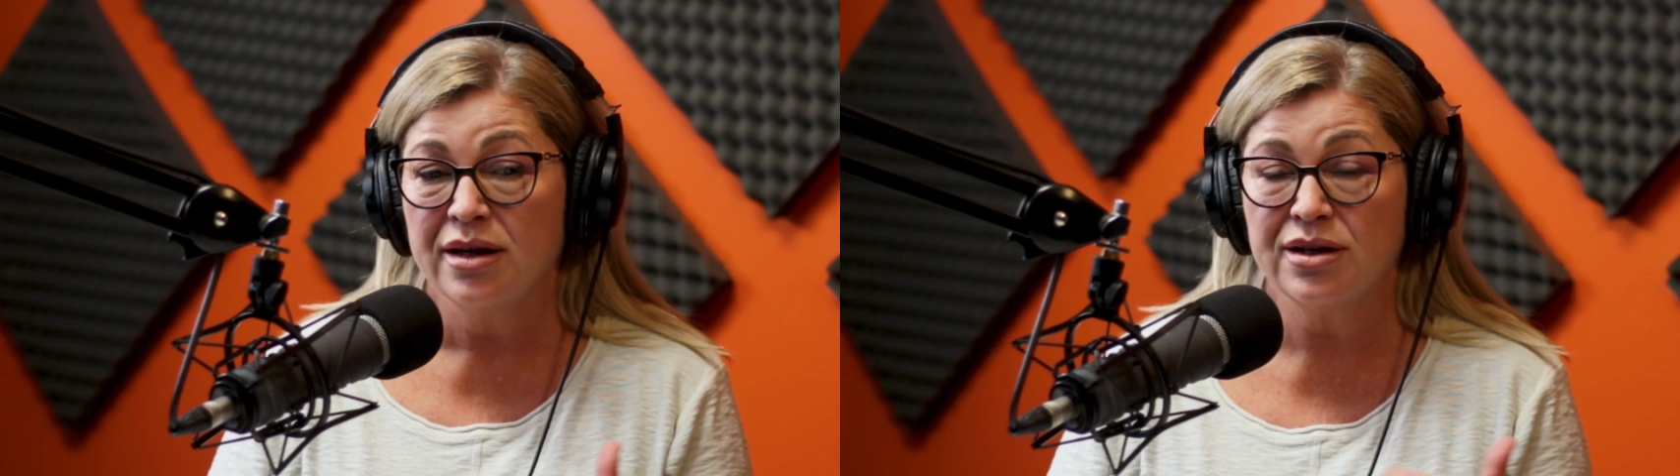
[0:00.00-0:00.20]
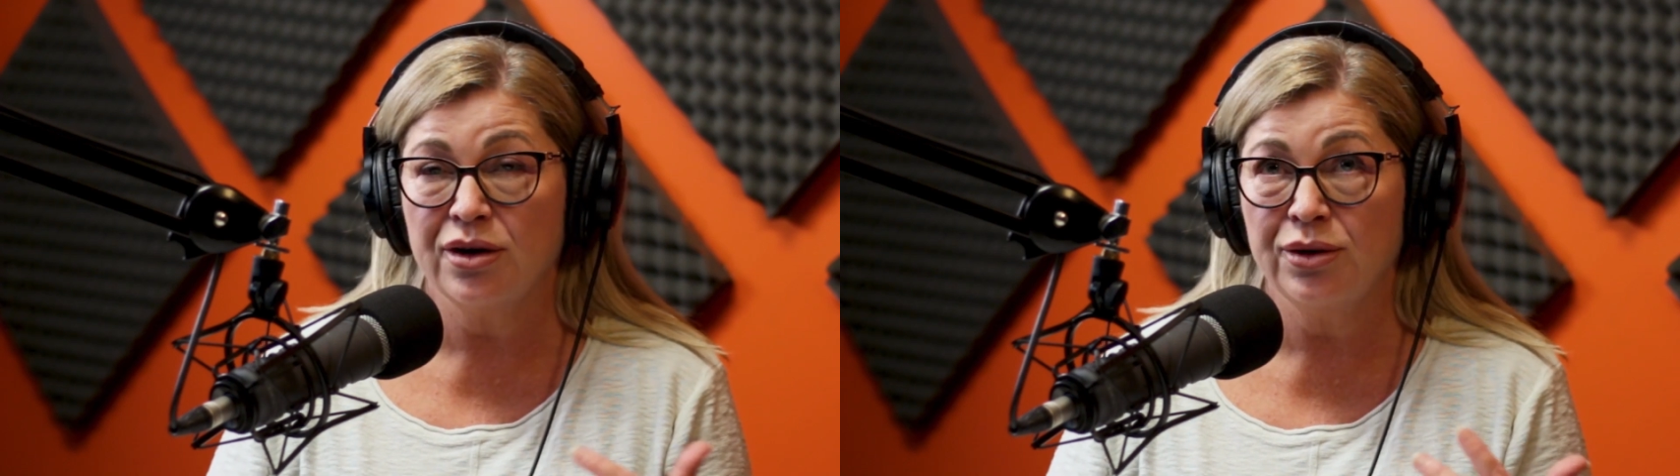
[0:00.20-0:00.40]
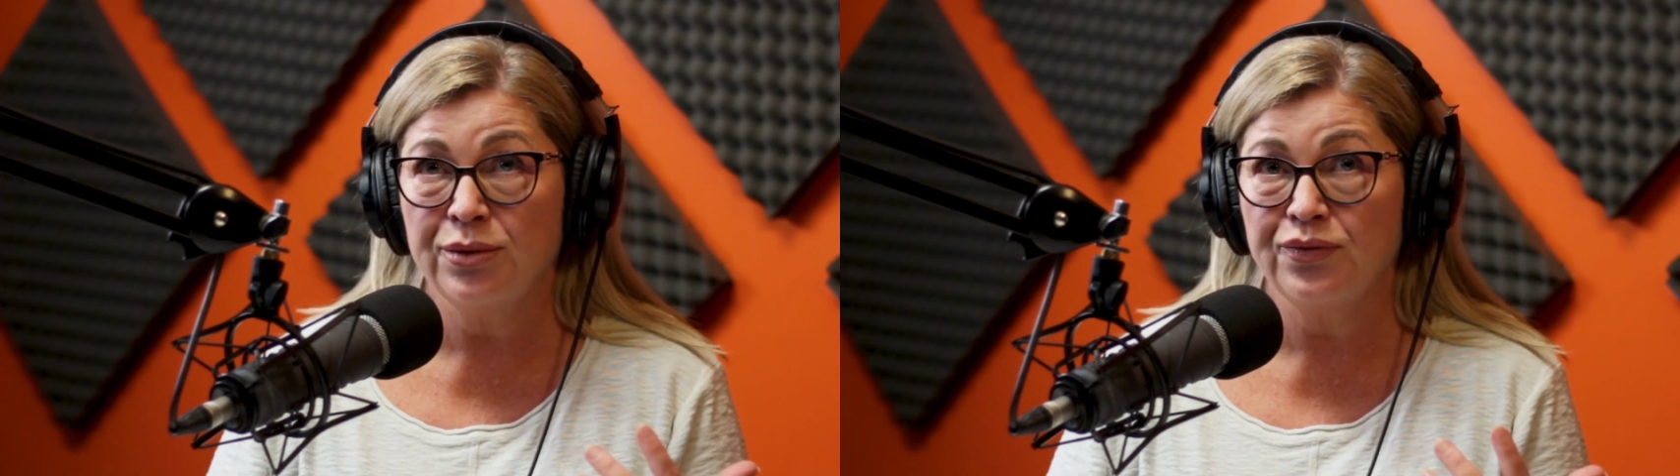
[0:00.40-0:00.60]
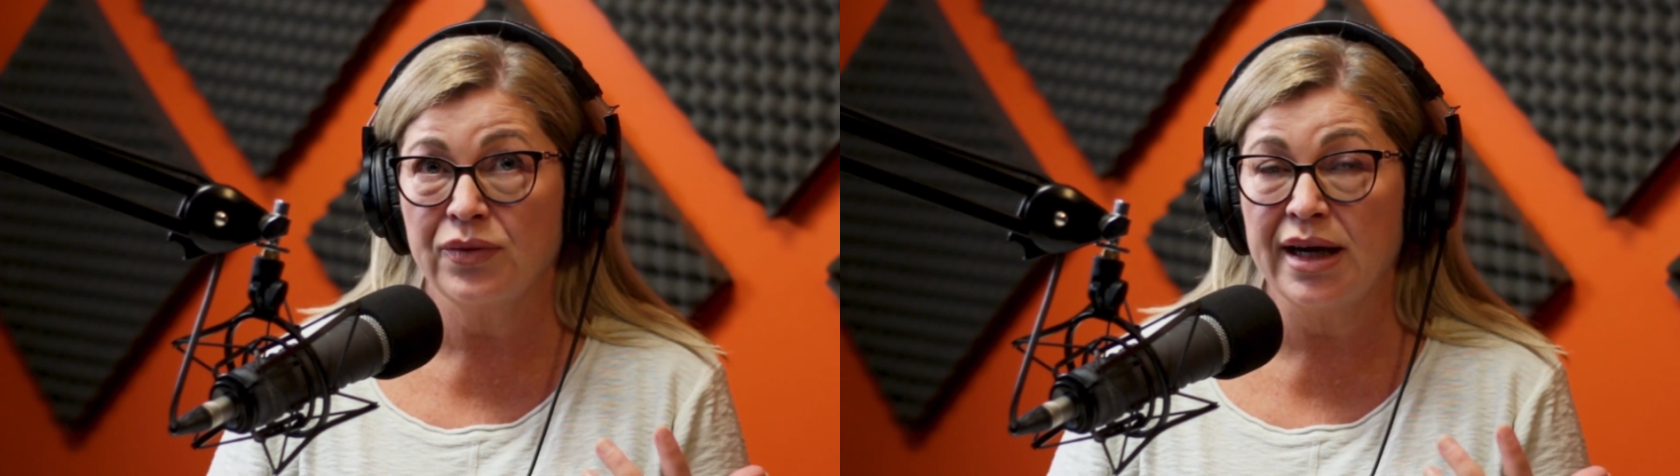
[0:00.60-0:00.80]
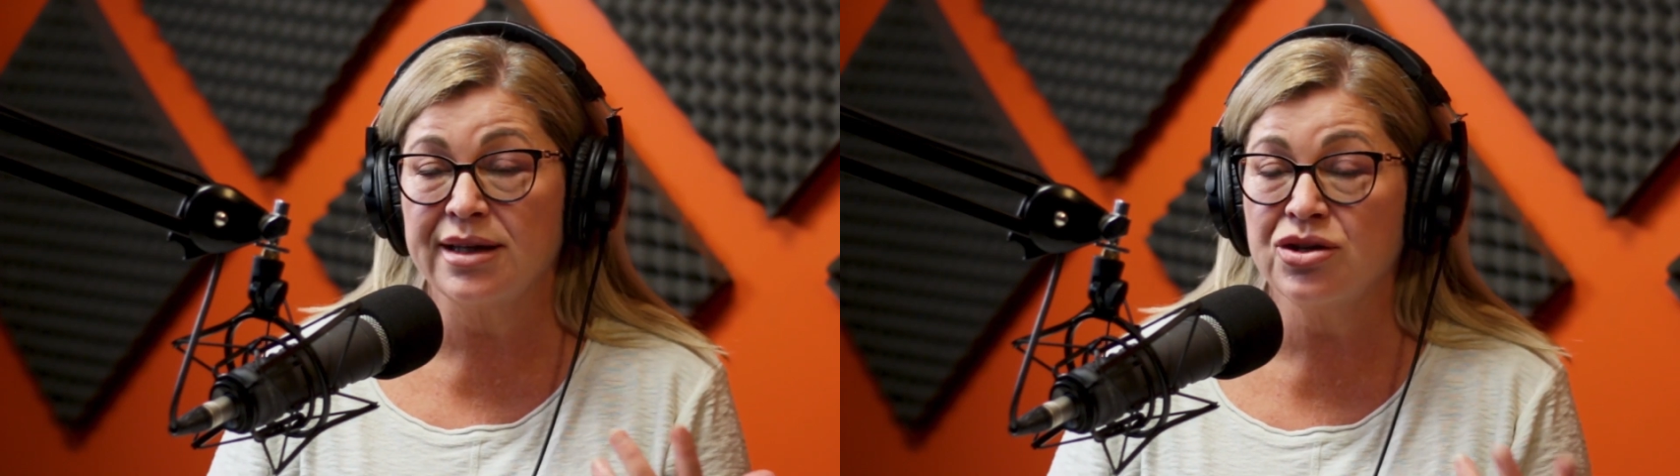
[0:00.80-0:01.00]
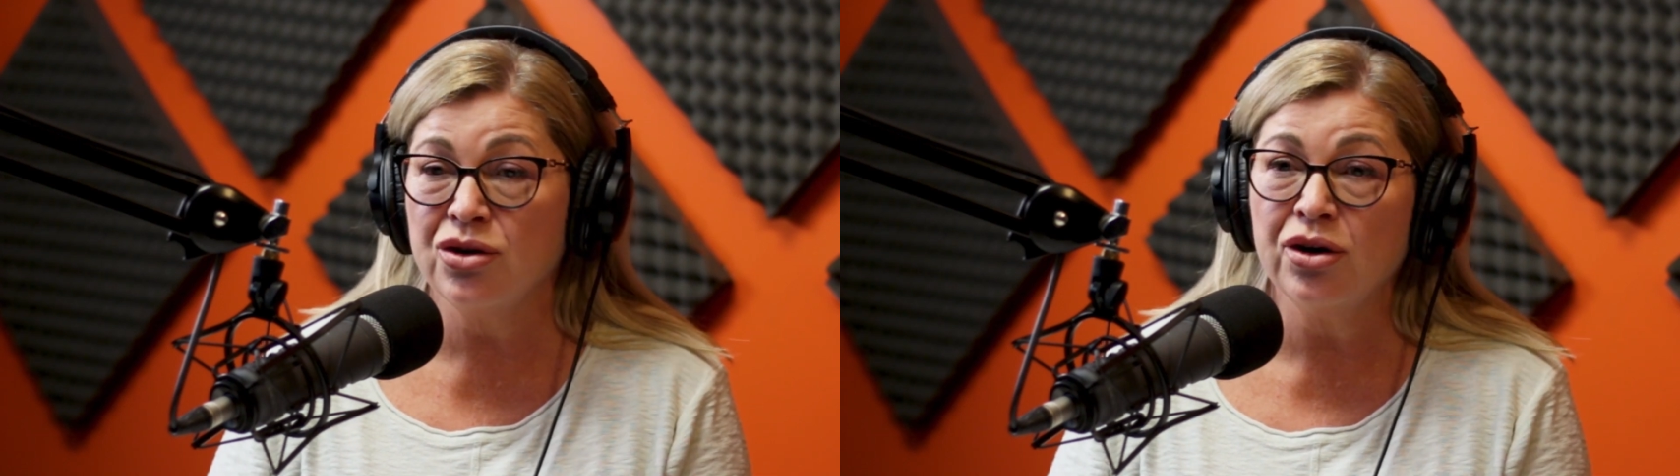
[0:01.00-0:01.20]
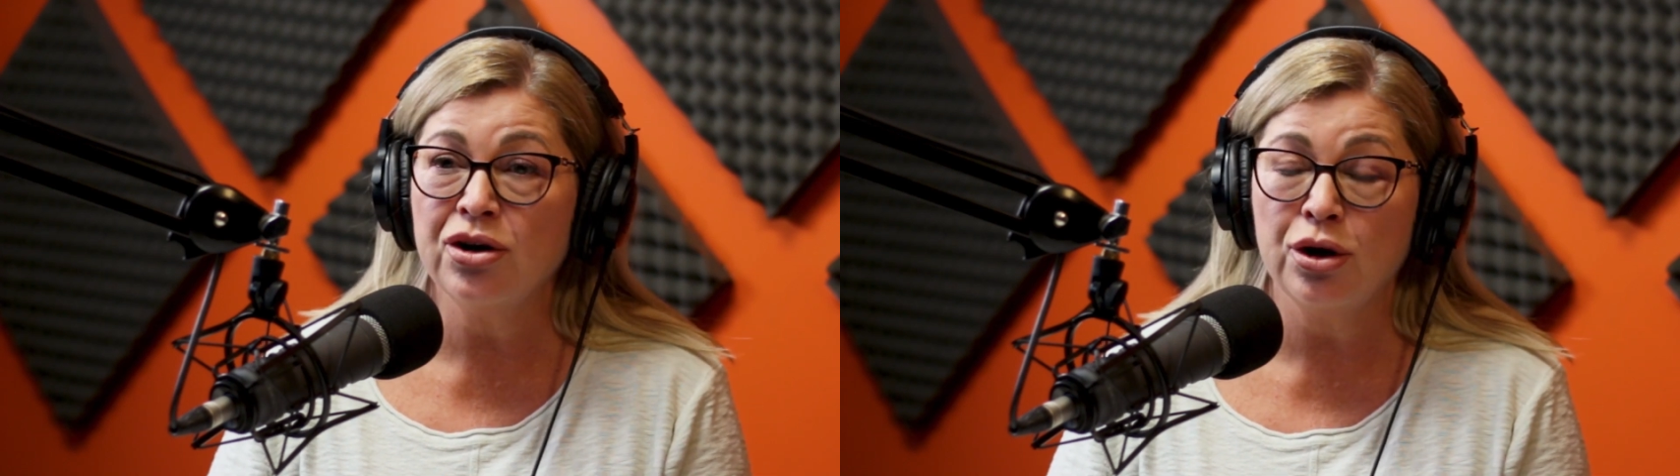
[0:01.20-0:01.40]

So it's not an